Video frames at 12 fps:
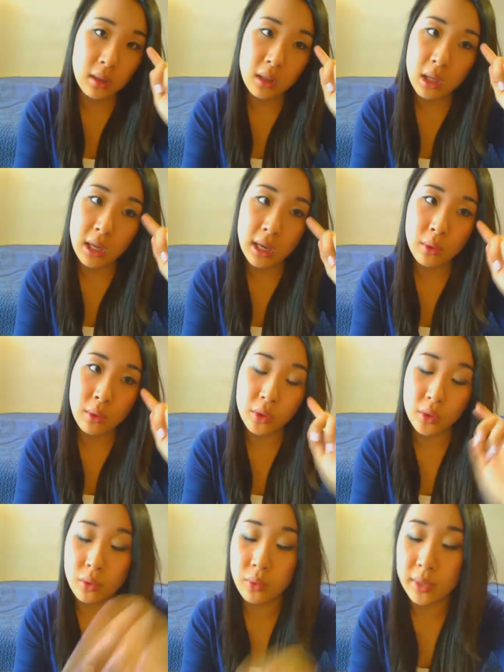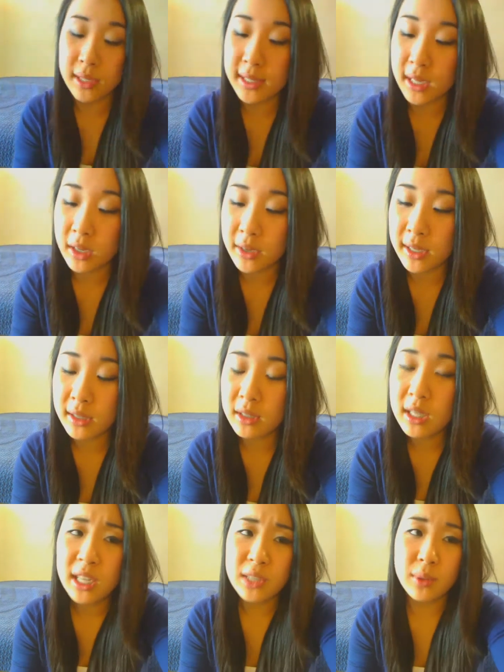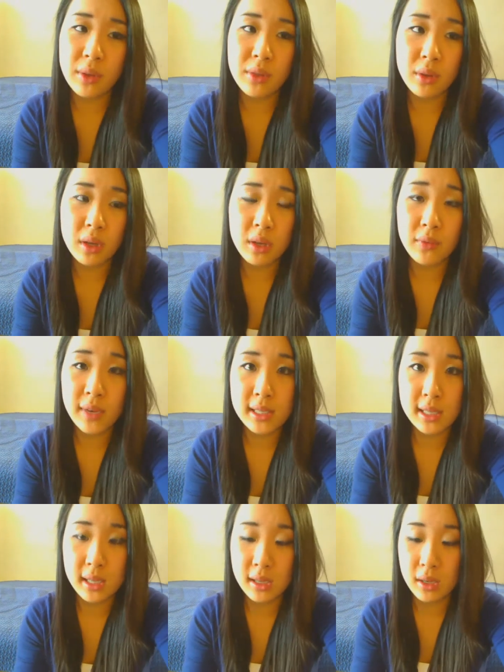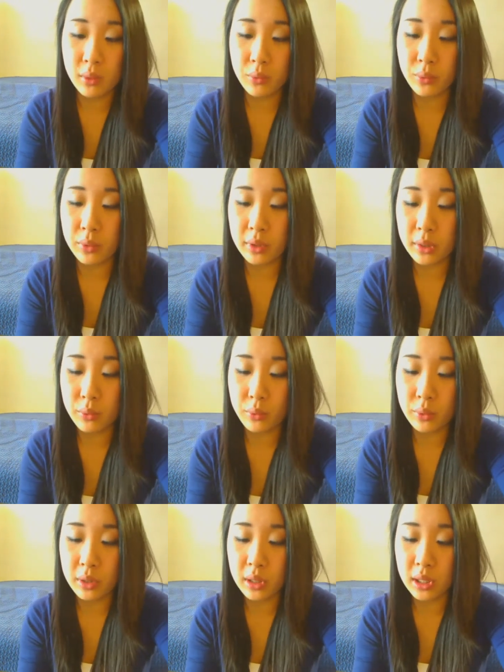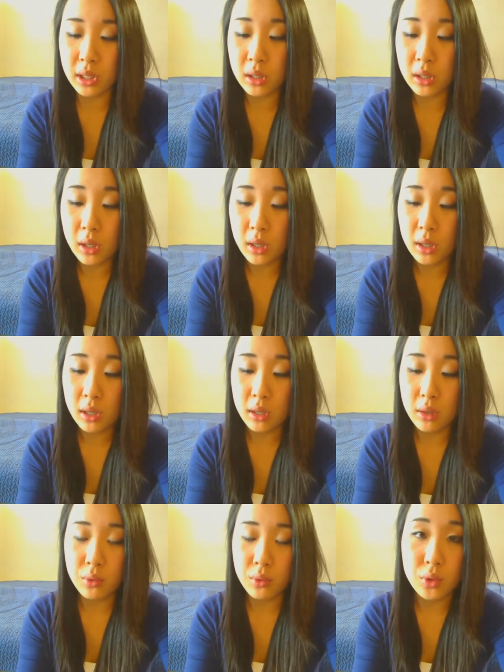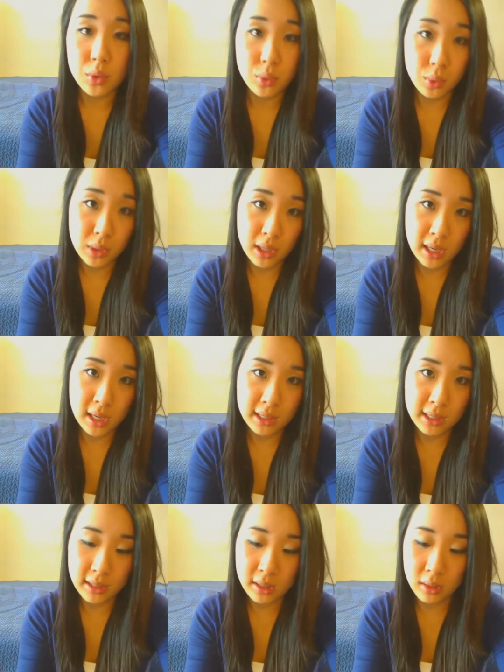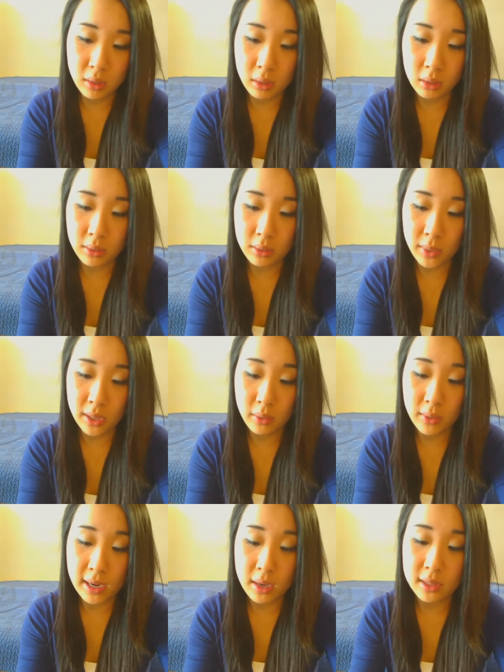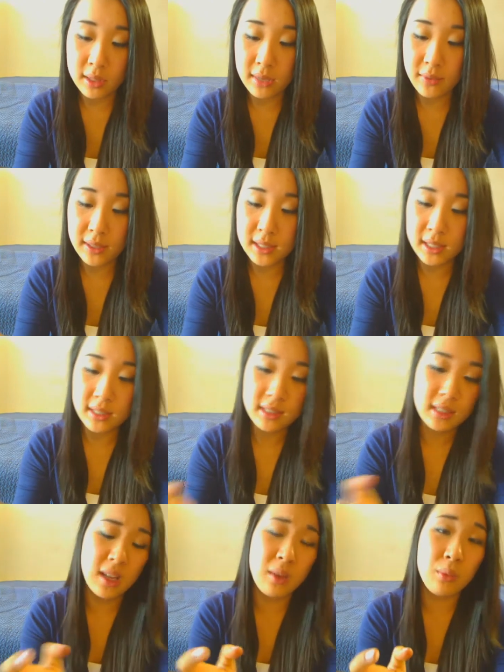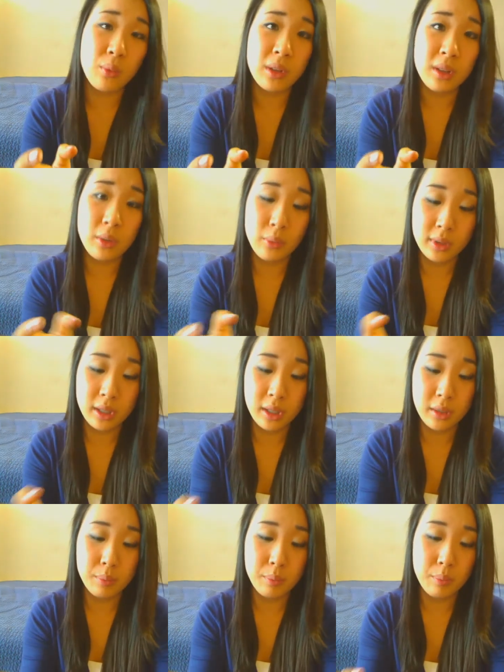the outer crease area. So I thought if I did a really, really nude eyelid all the way around, and if I just did a really, really